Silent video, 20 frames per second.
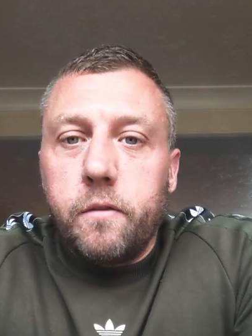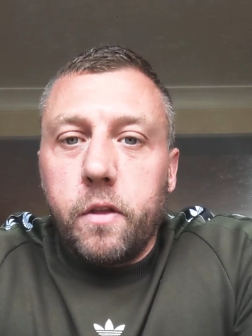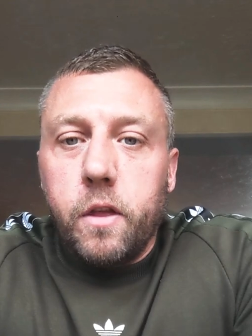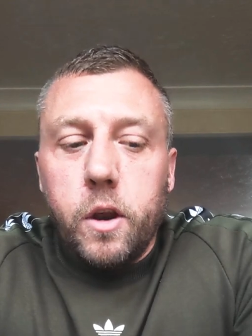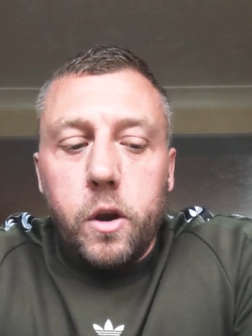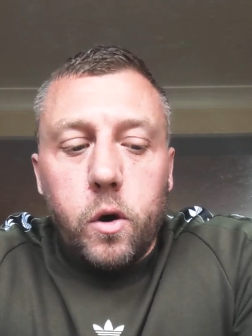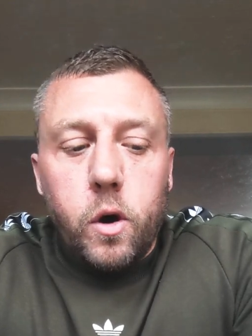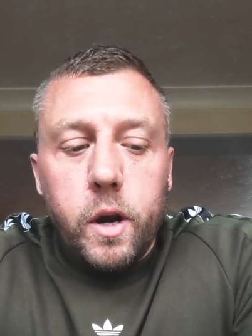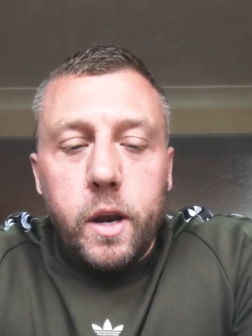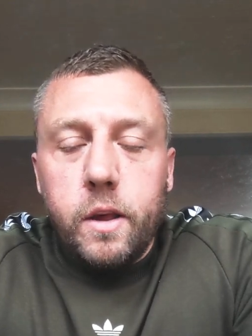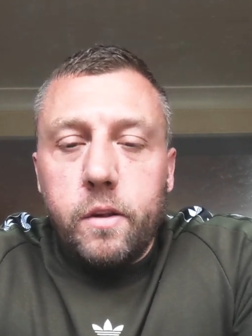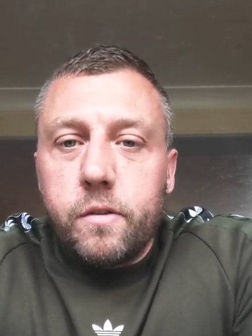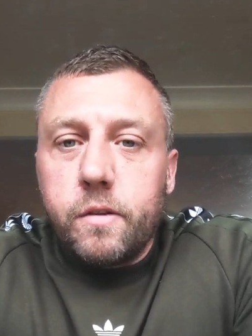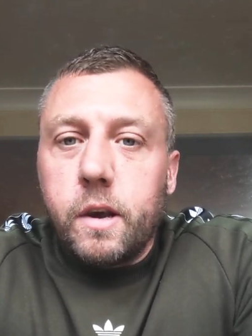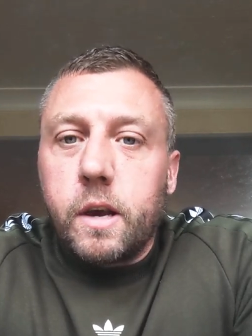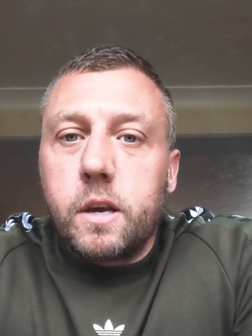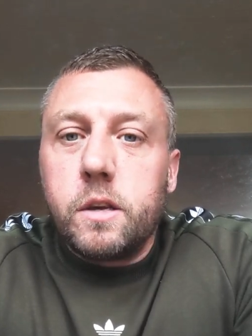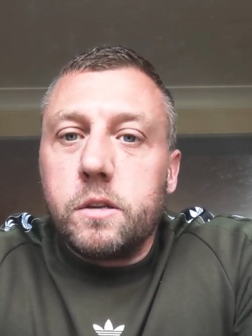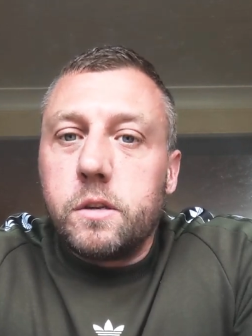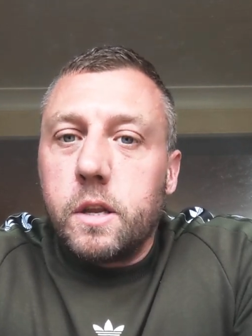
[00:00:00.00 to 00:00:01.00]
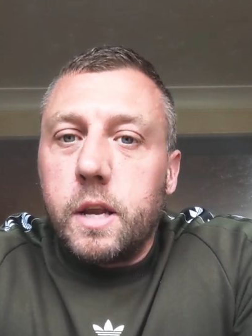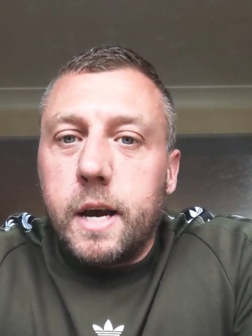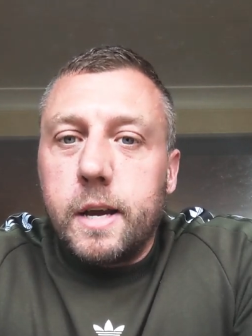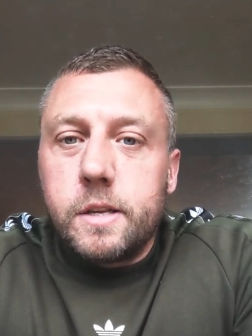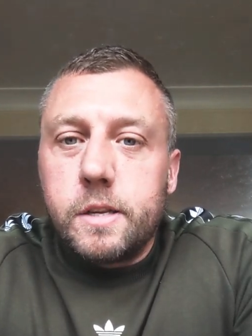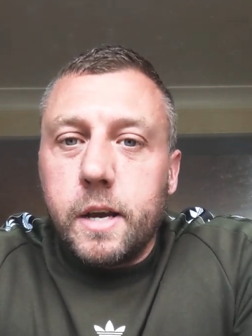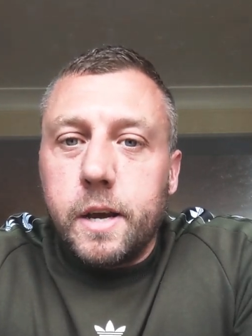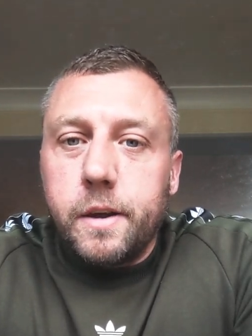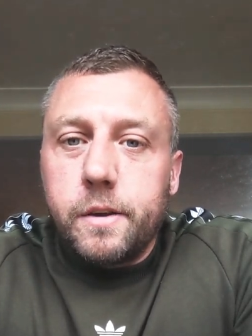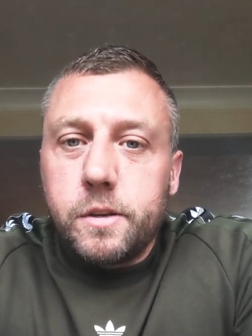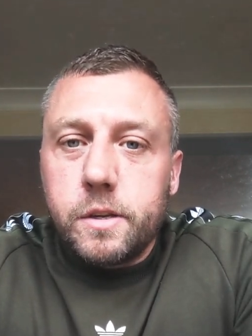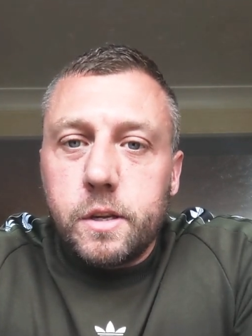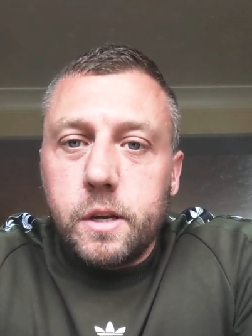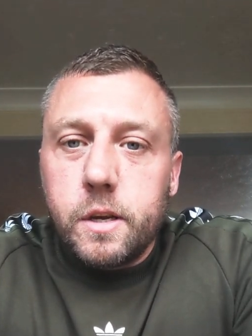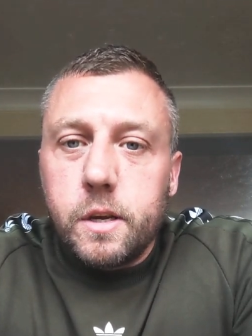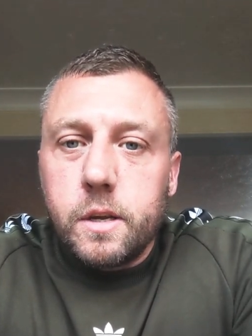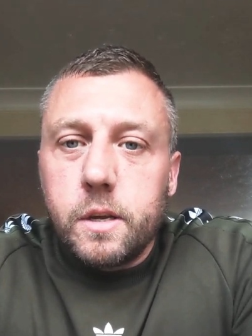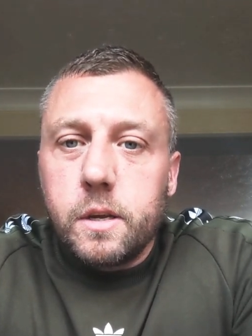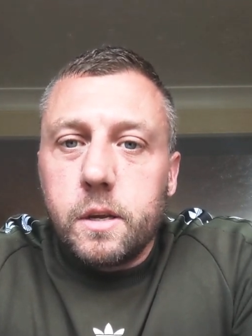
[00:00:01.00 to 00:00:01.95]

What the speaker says: for the 90 seconds of that test,